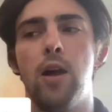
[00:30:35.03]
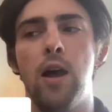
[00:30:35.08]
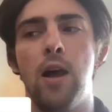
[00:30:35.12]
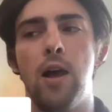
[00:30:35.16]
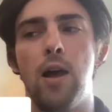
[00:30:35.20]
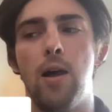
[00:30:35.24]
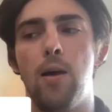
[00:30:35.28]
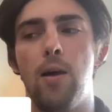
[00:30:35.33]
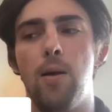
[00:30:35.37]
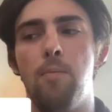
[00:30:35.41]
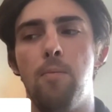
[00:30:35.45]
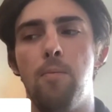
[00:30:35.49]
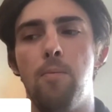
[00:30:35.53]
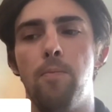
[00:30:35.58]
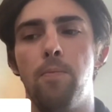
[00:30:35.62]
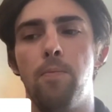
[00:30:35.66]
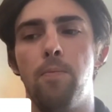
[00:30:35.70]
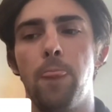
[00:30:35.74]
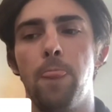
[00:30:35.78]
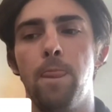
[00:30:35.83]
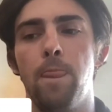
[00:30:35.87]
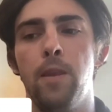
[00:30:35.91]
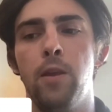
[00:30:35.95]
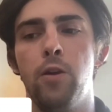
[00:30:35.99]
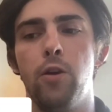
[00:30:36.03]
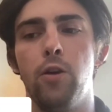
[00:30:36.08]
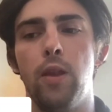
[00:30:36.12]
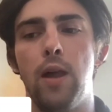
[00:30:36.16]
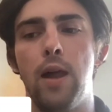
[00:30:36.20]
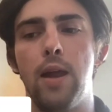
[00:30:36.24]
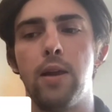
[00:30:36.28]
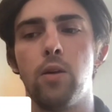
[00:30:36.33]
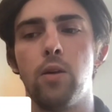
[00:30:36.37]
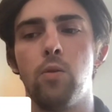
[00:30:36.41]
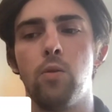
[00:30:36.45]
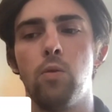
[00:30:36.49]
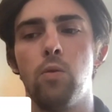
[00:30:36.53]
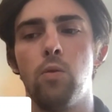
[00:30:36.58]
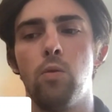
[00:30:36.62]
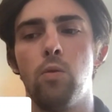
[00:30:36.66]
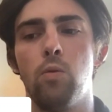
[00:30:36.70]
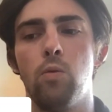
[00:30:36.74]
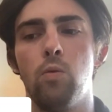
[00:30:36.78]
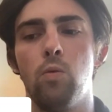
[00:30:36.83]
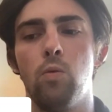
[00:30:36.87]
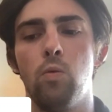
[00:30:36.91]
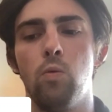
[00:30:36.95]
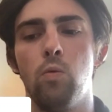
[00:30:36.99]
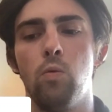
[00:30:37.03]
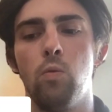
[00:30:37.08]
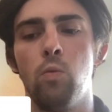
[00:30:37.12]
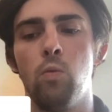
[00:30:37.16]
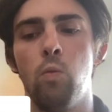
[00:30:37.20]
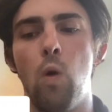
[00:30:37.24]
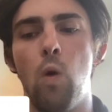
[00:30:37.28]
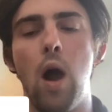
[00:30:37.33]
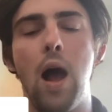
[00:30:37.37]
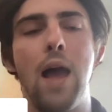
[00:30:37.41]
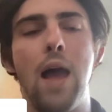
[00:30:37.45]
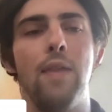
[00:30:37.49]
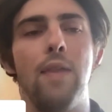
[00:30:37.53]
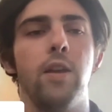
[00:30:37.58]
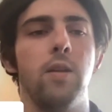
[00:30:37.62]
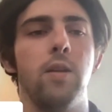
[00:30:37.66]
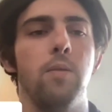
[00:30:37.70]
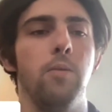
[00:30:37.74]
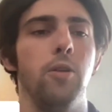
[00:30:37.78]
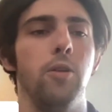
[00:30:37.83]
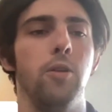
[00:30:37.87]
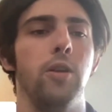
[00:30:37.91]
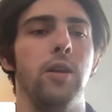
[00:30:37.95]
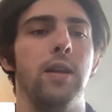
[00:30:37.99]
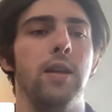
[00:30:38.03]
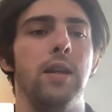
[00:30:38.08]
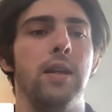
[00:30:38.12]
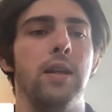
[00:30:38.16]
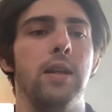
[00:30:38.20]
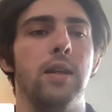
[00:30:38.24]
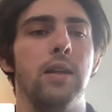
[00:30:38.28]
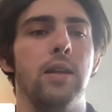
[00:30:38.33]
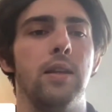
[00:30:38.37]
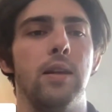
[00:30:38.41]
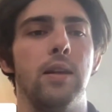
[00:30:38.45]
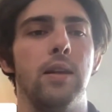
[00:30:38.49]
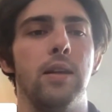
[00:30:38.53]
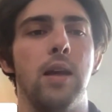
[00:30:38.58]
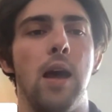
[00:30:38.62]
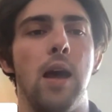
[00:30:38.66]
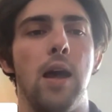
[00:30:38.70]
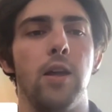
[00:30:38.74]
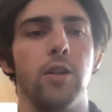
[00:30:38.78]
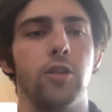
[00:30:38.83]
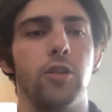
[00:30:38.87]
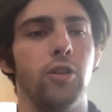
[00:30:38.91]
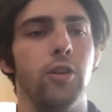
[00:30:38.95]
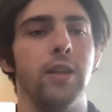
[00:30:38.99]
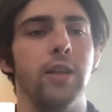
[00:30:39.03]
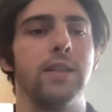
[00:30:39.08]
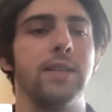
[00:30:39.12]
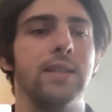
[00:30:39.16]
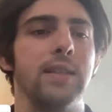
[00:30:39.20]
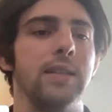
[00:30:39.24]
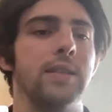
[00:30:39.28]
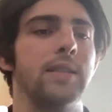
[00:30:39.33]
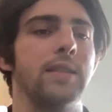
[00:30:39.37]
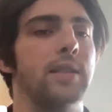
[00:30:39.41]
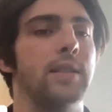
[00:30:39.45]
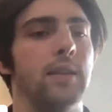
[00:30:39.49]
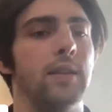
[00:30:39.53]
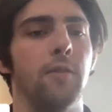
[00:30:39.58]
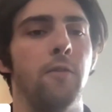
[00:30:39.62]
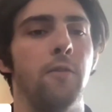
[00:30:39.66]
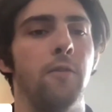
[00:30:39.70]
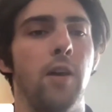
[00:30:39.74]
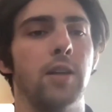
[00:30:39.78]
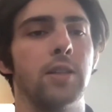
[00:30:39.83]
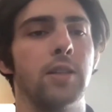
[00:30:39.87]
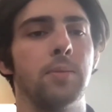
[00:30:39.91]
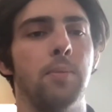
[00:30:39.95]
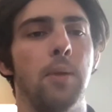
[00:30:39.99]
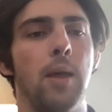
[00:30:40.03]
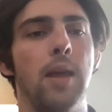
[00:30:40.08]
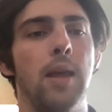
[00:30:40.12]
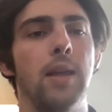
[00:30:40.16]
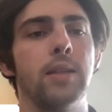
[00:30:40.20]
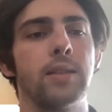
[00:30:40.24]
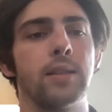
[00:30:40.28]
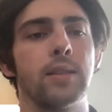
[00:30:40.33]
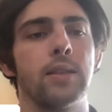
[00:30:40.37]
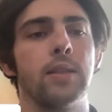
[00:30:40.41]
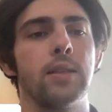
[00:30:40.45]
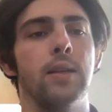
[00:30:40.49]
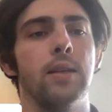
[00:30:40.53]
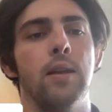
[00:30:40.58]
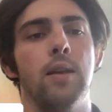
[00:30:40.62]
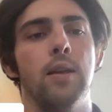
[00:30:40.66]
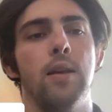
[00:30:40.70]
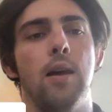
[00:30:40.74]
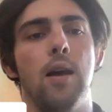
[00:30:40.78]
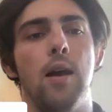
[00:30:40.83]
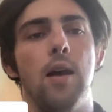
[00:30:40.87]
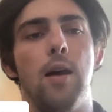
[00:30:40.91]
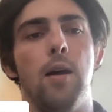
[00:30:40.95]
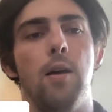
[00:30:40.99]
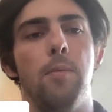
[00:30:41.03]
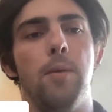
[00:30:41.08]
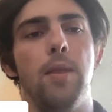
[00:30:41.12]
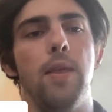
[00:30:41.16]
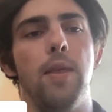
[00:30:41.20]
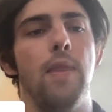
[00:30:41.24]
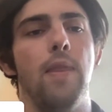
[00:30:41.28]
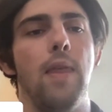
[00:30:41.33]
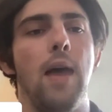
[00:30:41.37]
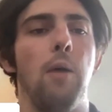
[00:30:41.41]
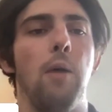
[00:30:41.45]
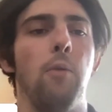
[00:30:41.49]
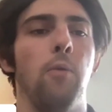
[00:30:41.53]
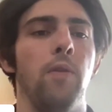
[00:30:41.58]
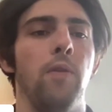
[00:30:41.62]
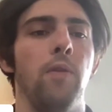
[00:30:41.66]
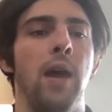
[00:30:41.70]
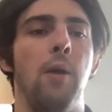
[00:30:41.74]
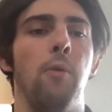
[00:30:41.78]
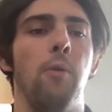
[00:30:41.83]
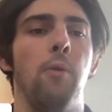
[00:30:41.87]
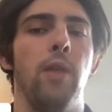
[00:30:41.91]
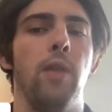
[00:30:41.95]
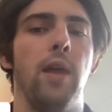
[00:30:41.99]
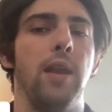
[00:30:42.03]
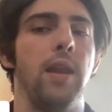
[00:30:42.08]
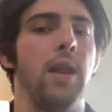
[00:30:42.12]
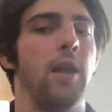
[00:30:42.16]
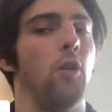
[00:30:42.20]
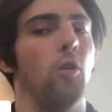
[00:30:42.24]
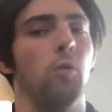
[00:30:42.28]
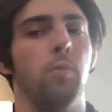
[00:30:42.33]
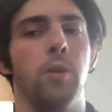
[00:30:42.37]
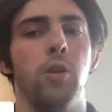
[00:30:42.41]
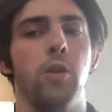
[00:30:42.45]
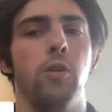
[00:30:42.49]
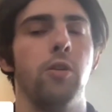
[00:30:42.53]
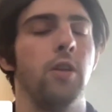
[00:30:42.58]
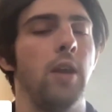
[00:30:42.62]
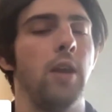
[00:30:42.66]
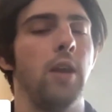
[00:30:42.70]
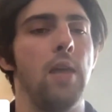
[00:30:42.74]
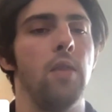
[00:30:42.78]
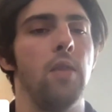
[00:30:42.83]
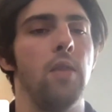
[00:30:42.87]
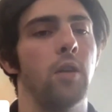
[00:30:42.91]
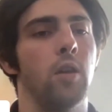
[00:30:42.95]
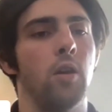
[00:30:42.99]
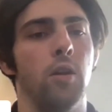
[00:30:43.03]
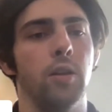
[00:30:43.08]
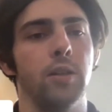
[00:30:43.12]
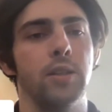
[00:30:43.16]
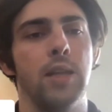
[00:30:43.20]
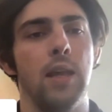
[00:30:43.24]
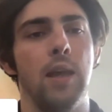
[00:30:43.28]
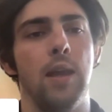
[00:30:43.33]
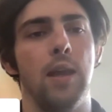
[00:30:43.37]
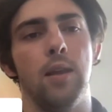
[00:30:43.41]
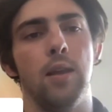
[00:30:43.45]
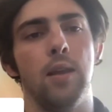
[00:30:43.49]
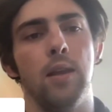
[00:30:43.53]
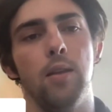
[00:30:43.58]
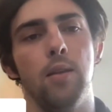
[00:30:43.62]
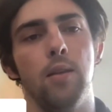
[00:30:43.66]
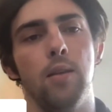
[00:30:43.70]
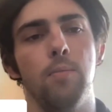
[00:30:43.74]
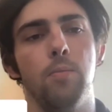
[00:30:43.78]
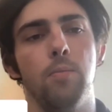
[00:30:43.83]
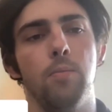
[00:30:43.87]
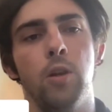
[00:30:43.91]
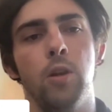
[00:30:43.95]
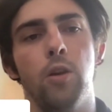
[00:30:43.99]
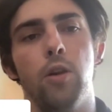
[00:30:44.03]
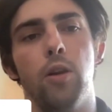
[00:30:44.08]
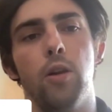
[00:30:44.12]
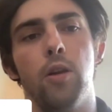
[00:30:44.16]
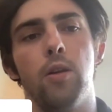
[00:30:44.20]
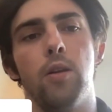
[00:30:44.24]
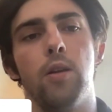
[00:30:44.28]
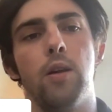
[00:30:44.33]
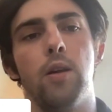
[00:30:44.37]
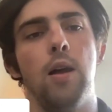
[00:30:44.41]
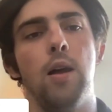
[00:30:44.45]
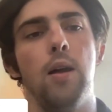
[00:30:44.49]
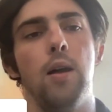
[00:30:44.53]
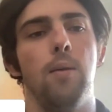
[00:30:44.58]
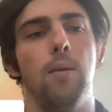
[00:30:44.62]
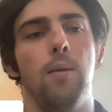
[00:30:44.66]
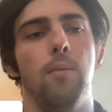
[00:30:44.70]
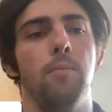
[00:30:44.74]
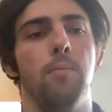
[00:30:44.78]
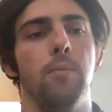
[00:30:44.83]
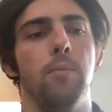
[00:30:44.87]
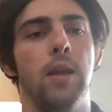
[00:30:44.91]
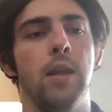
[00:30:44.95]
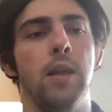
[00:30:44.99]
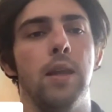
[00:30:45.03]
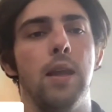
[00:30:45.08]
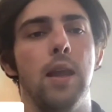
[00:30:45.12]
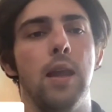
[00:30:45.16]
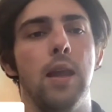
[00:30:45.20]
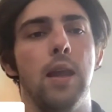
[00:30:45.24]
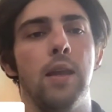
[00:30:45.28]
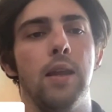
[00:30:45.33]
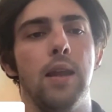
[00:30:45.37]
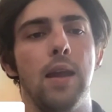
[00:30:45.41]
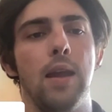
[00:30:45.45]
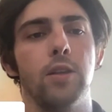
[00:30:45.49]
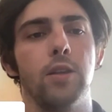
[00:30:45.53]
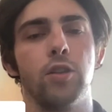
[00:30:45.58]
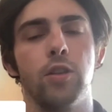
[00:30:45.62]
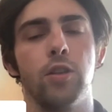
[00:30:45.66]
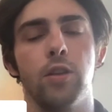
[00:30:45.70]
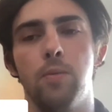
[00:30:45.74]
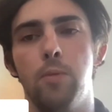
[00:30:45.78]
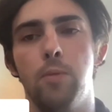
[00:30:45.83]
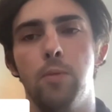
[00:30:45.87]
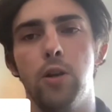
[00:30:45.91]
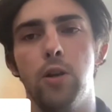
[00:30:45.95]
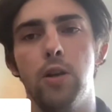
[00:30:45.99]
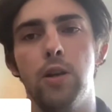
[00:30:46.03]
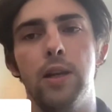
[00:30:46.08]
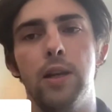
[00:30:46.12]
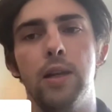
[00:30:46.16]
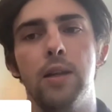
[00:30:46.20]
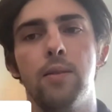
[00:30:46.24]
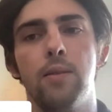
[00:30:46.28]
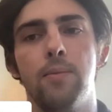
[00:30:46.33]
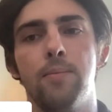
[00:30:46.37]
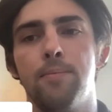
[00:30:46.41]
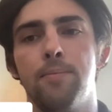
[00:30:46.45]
like why the community should exist in the first place. And then that will then help you create the content and, engage the community.